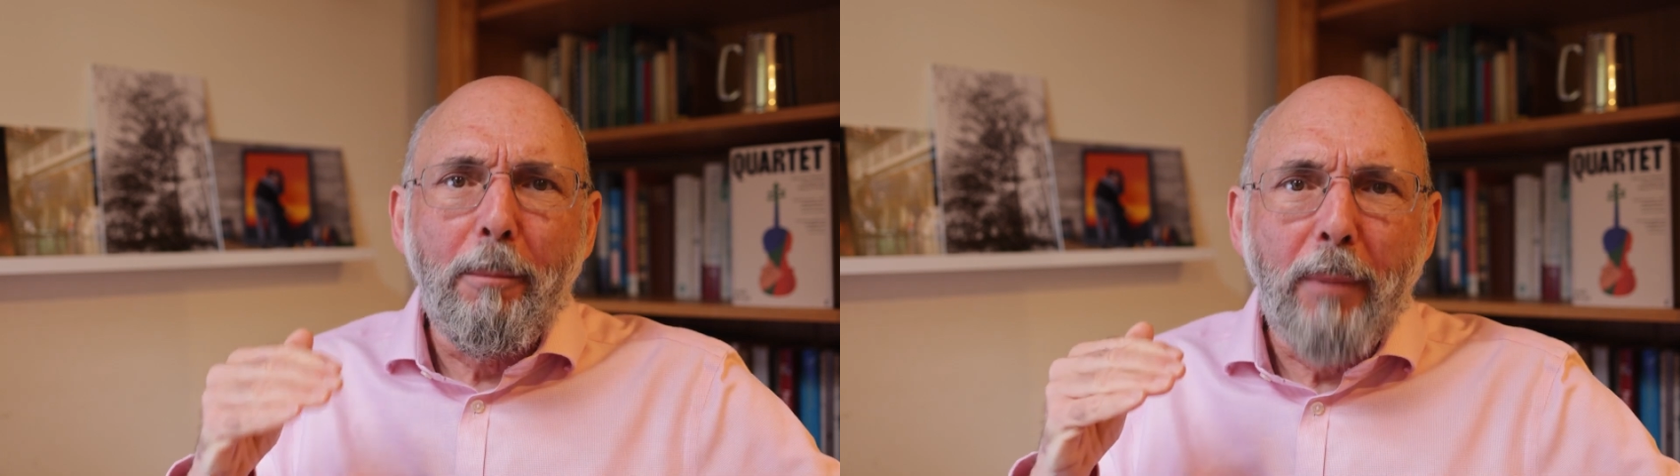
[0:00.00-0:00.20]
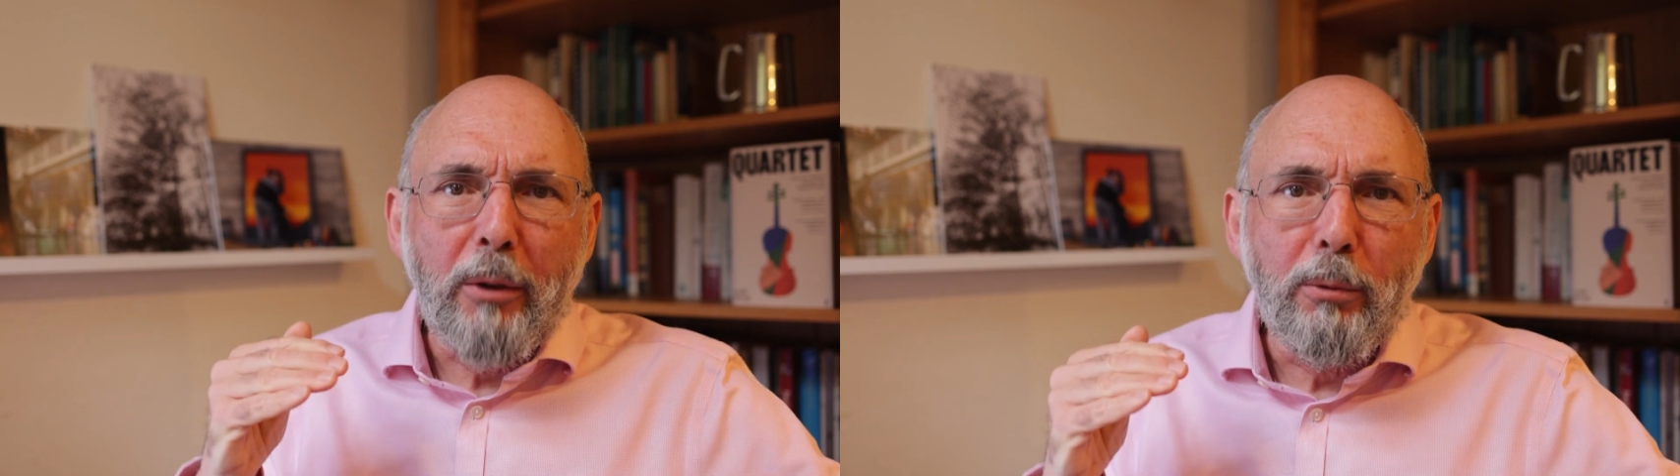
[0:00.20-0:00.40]

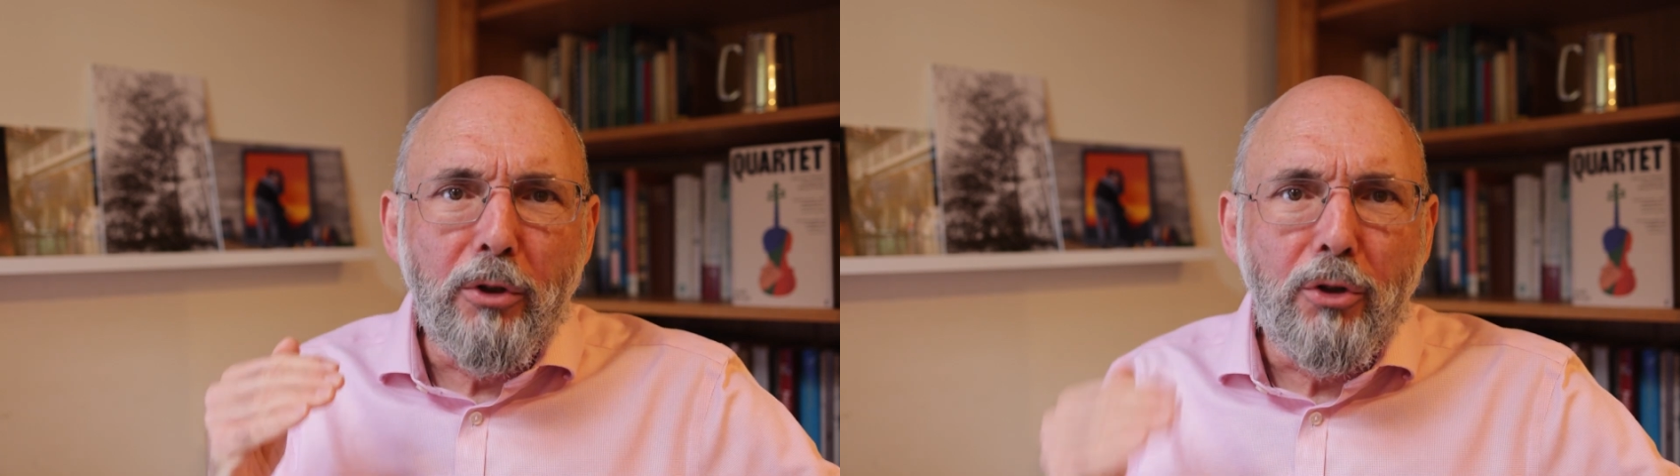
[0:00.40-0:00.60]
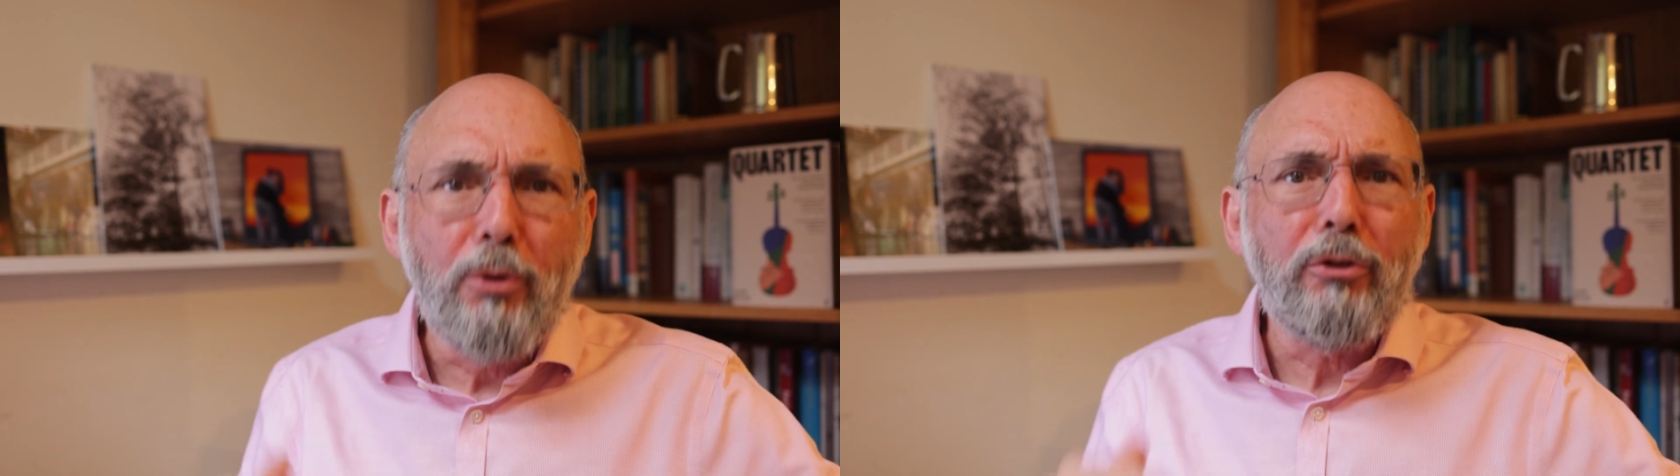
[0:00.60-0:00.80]
By
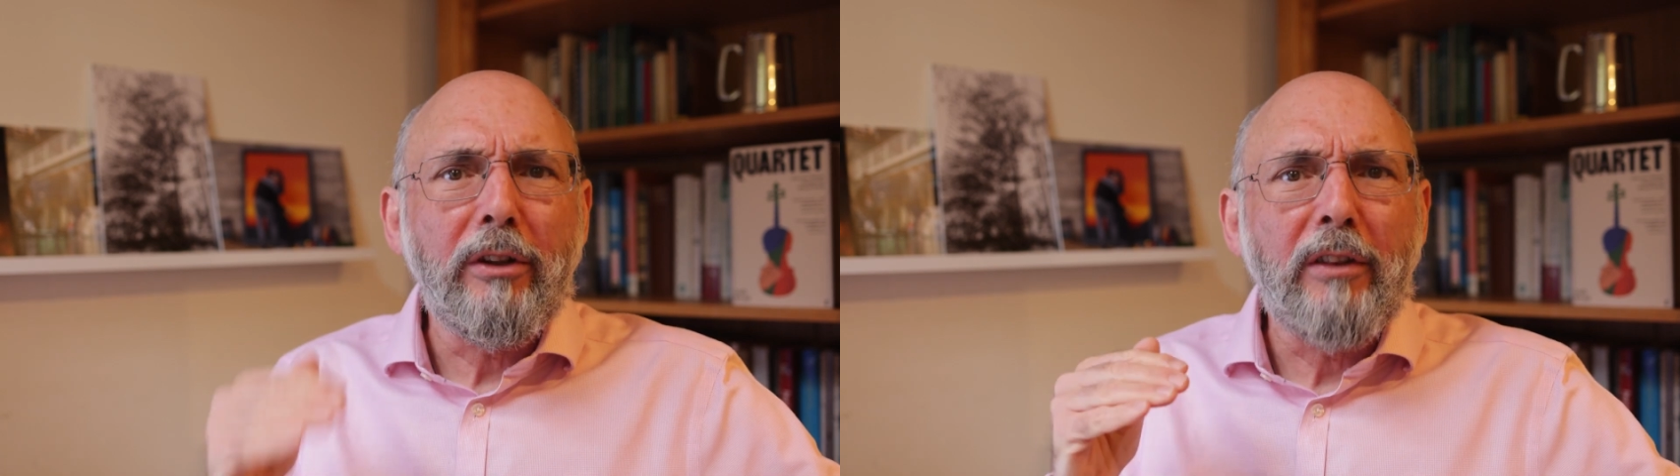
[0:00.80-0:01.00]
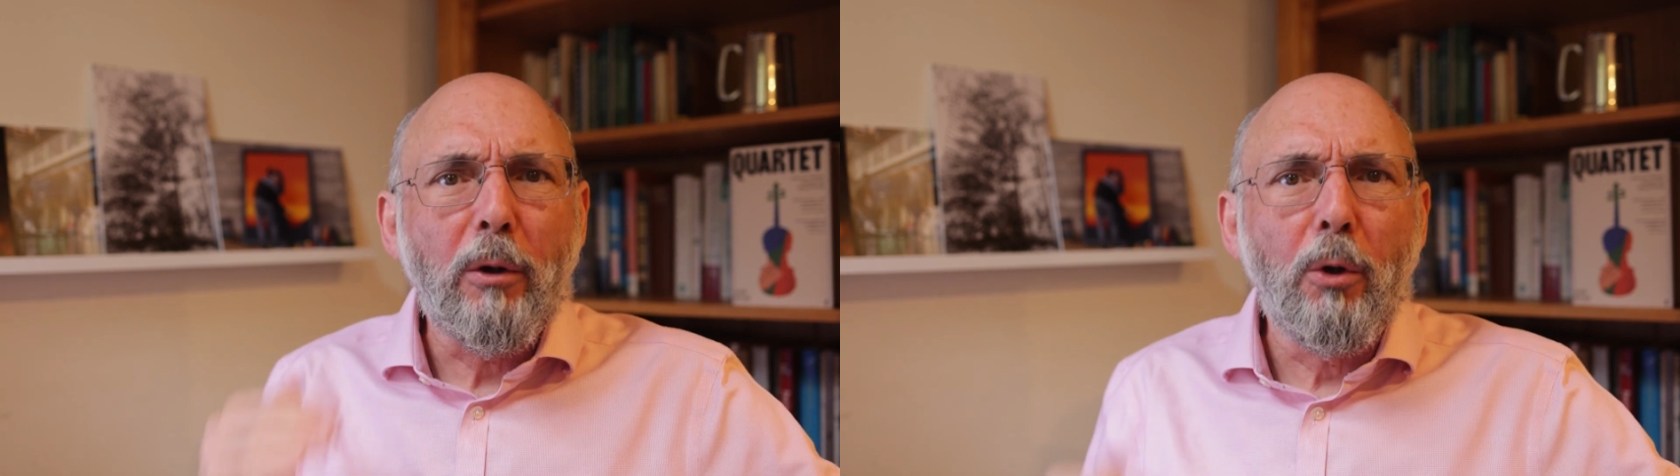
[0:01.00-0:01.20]

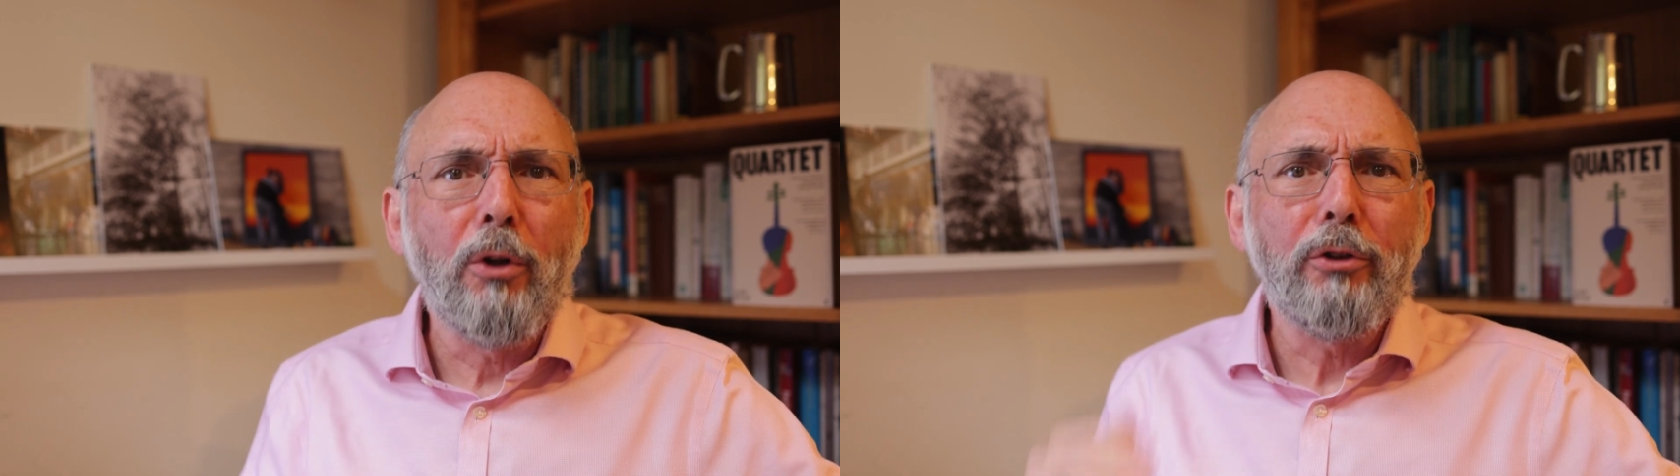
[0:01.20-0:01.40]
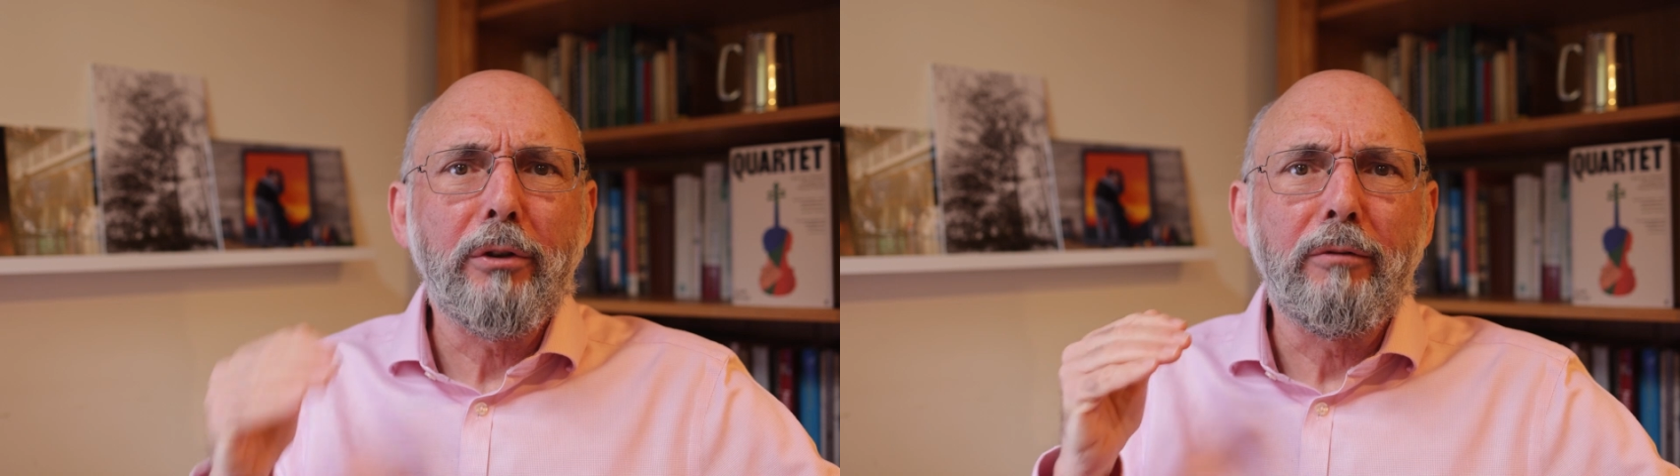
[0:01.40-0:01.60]
reducing the
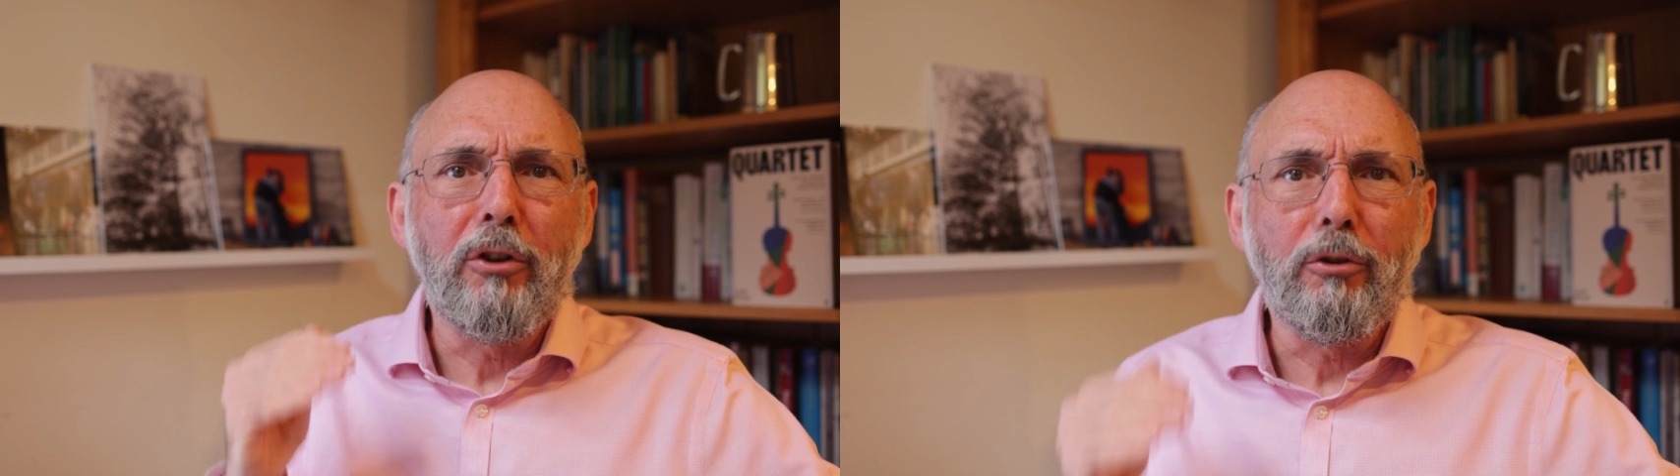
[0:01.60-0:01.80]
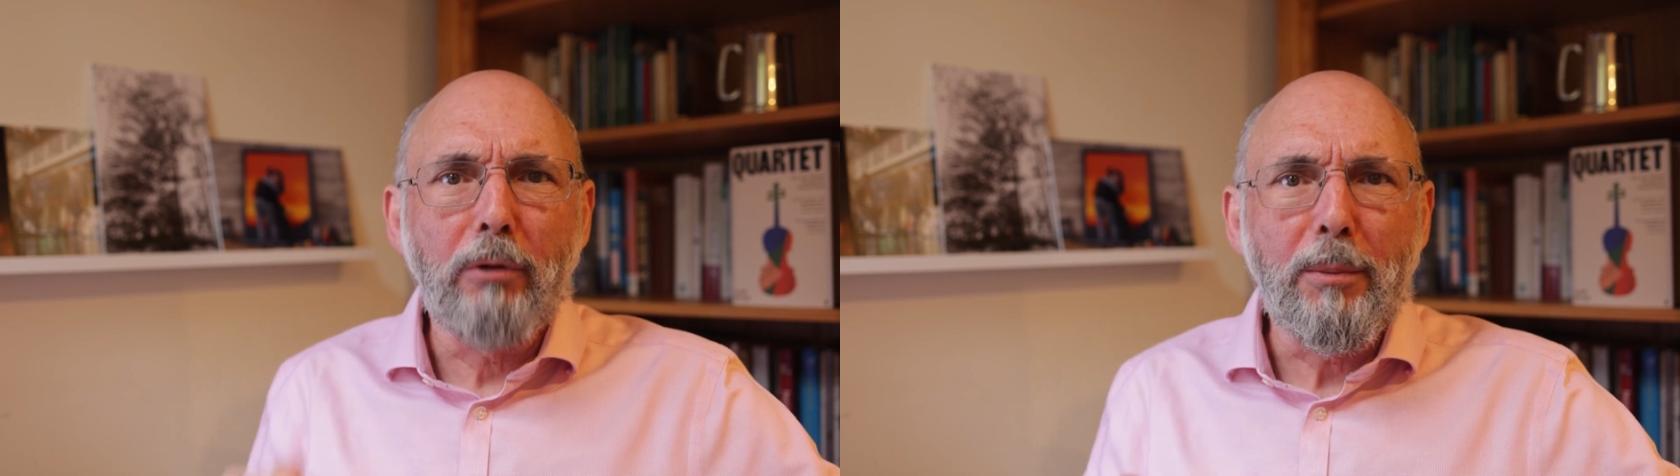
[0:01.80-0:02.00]
cost of
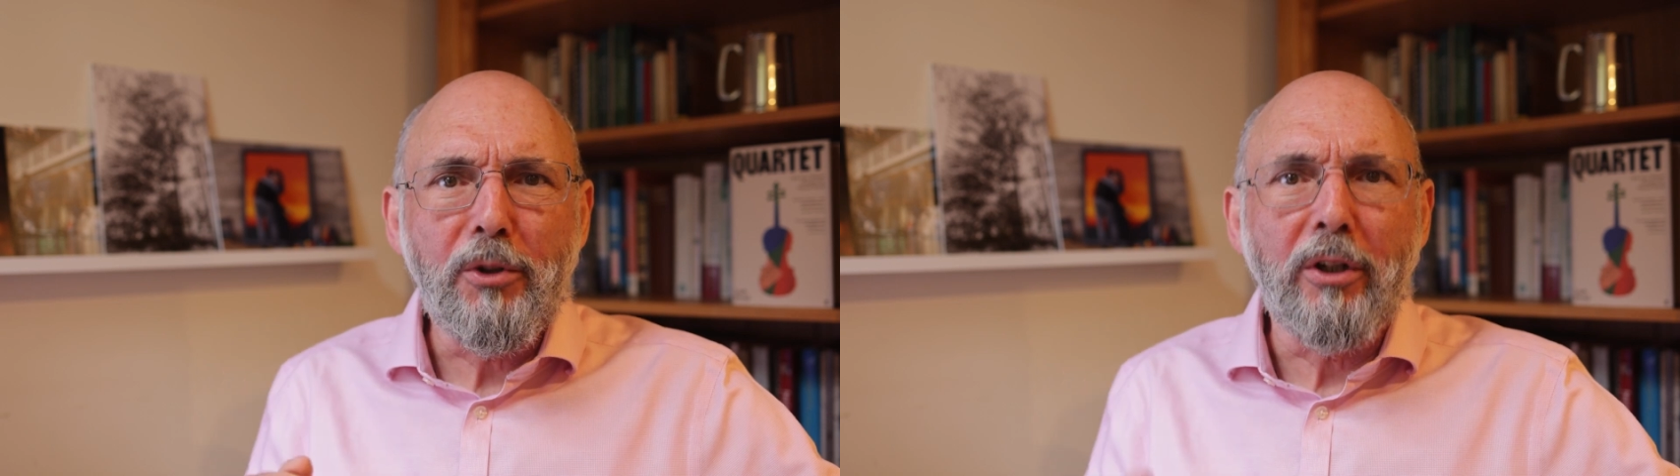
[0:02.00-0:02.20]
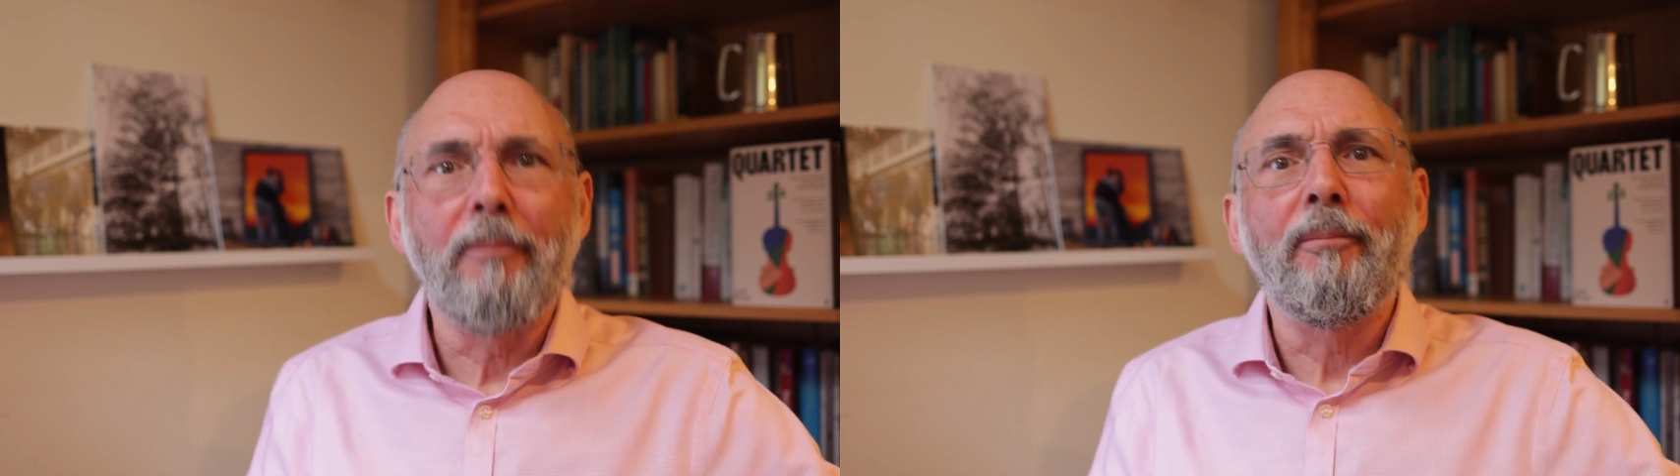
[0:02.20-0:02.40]

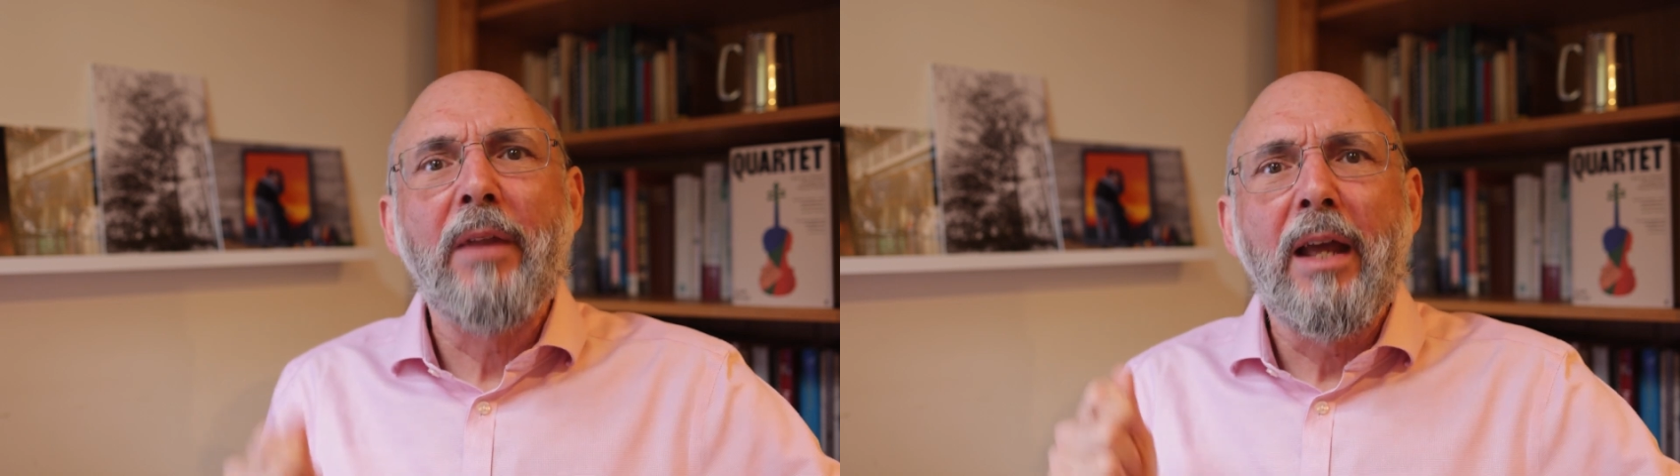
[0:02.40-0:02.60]
description,